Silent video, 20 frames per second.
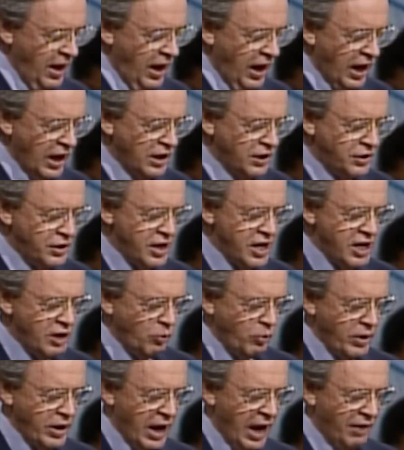Indeed,
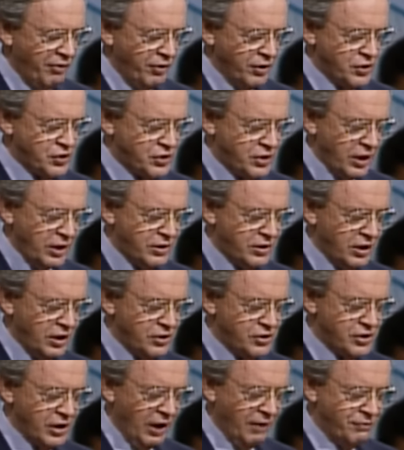we had the
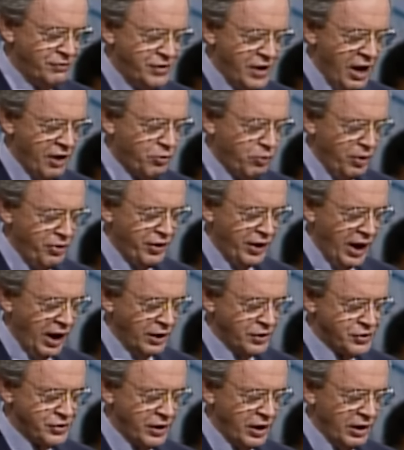sentence of death within
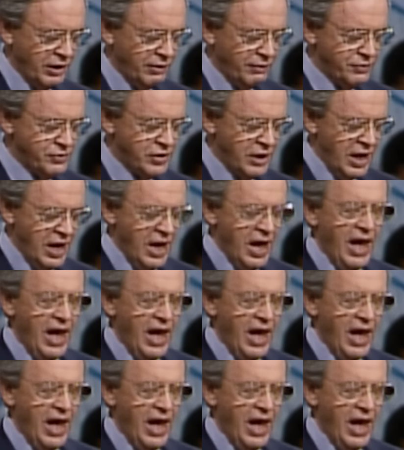ourselves,